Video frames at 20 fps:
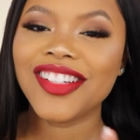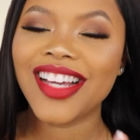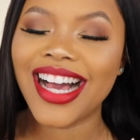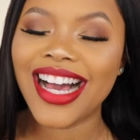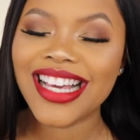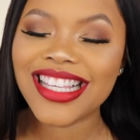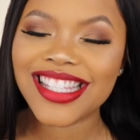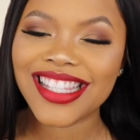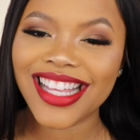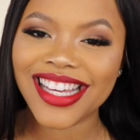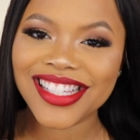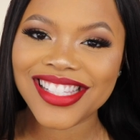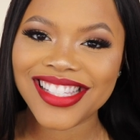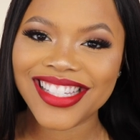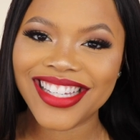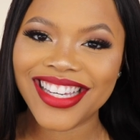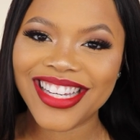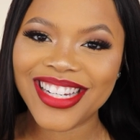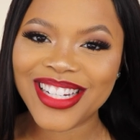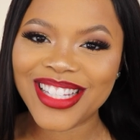you guys, so that is
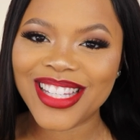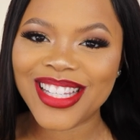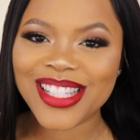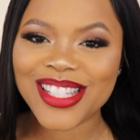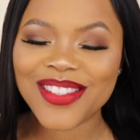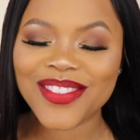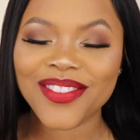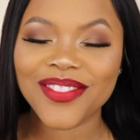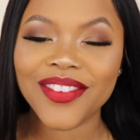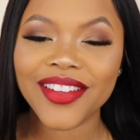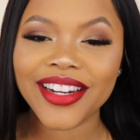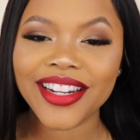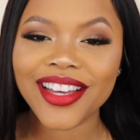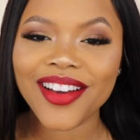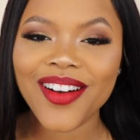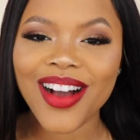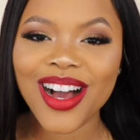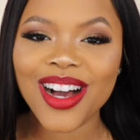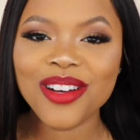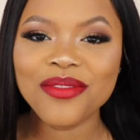the end of this
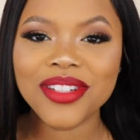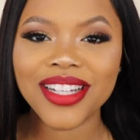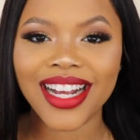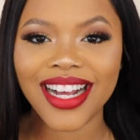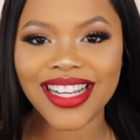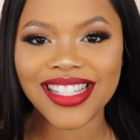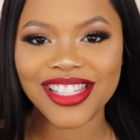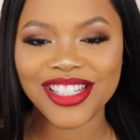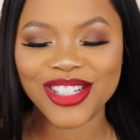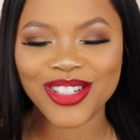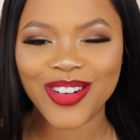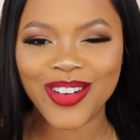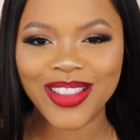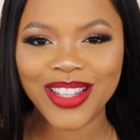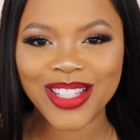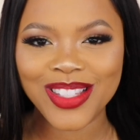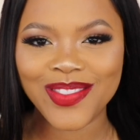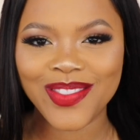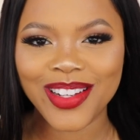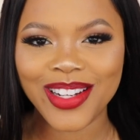video. I hope you guys enjoyed
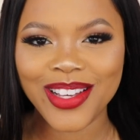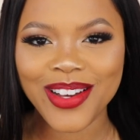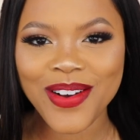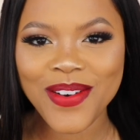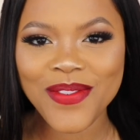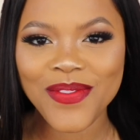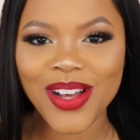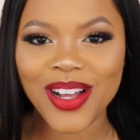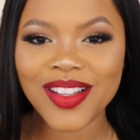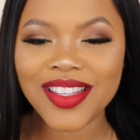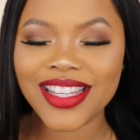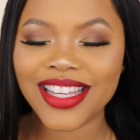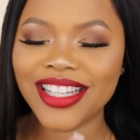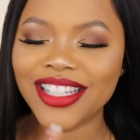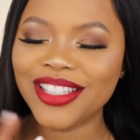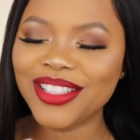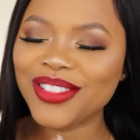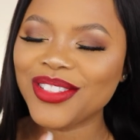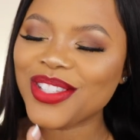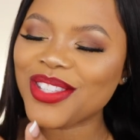this video and found it
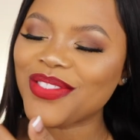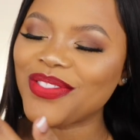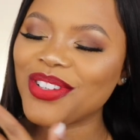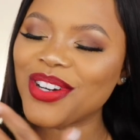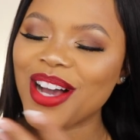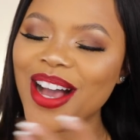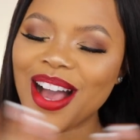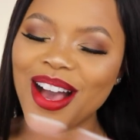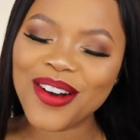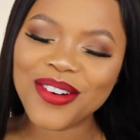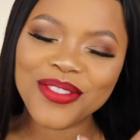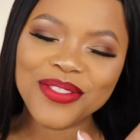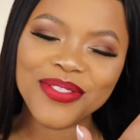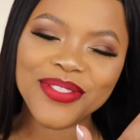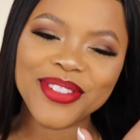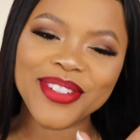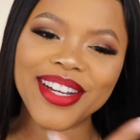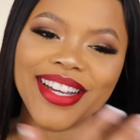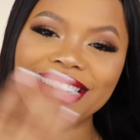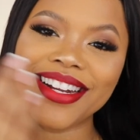useful,
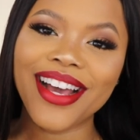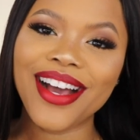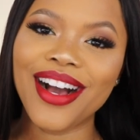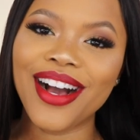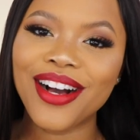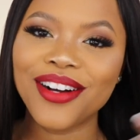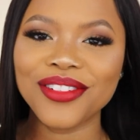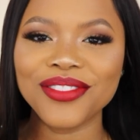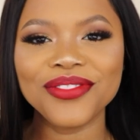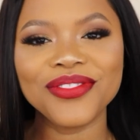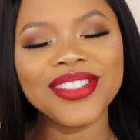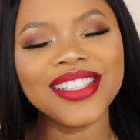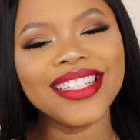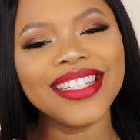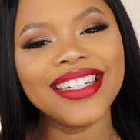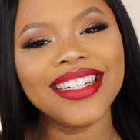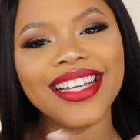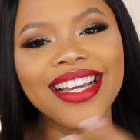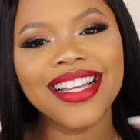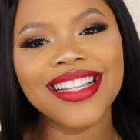helpful, and
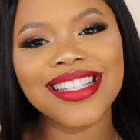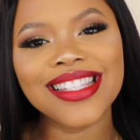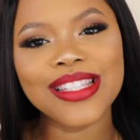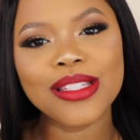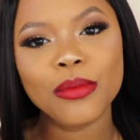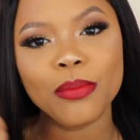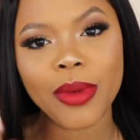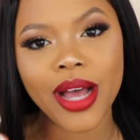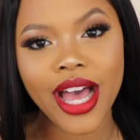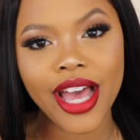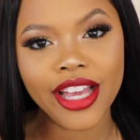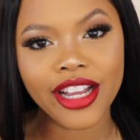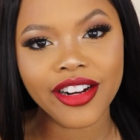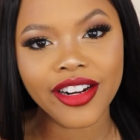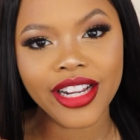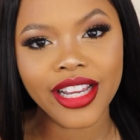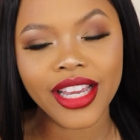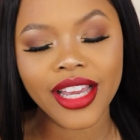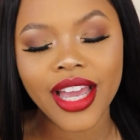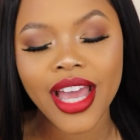hopefully
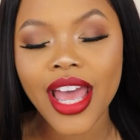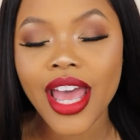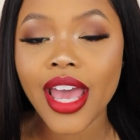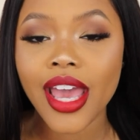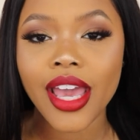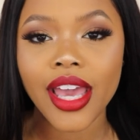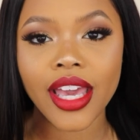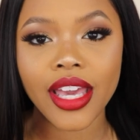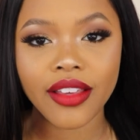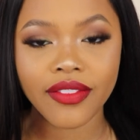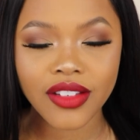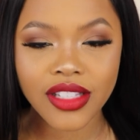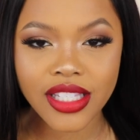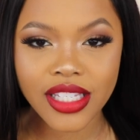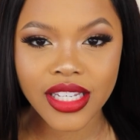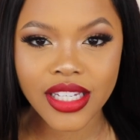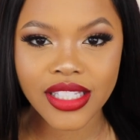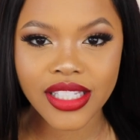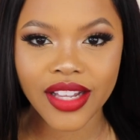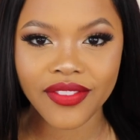inspiring. If you
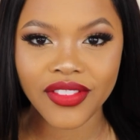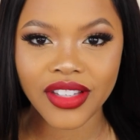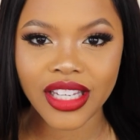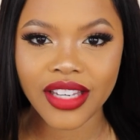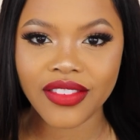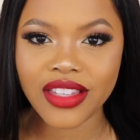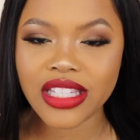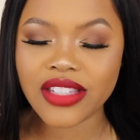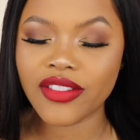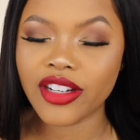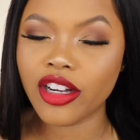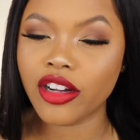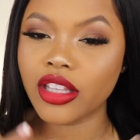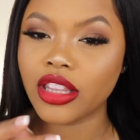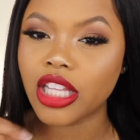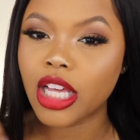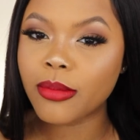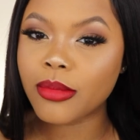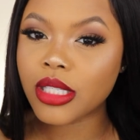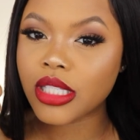did, definitely give this video a
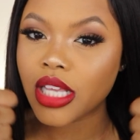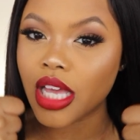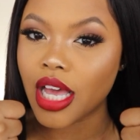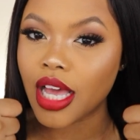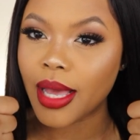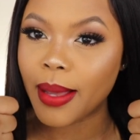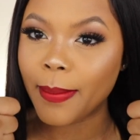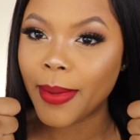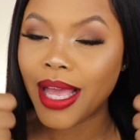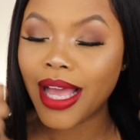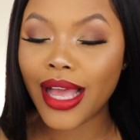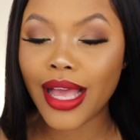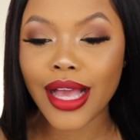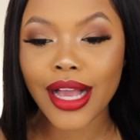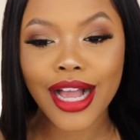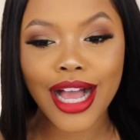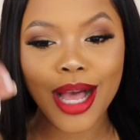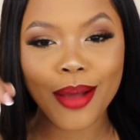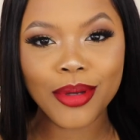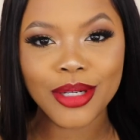thumbs up.
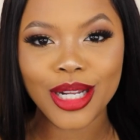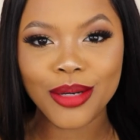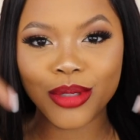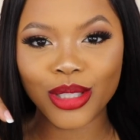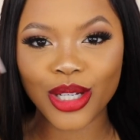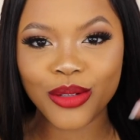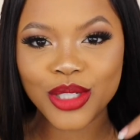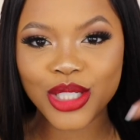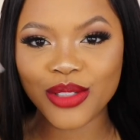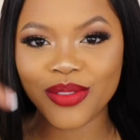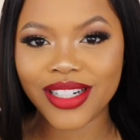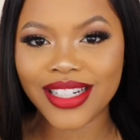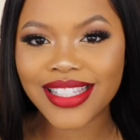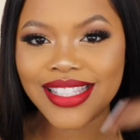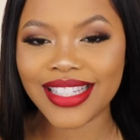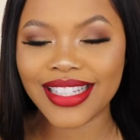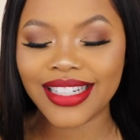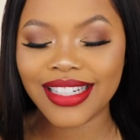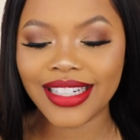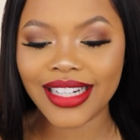Comment down below what you want to
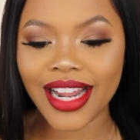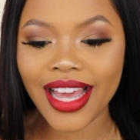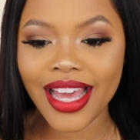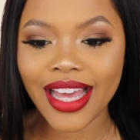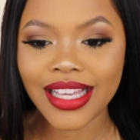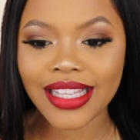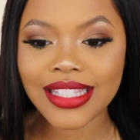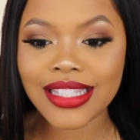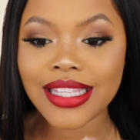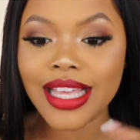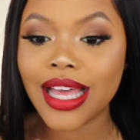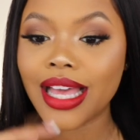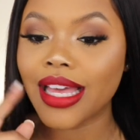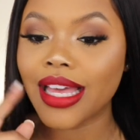see next.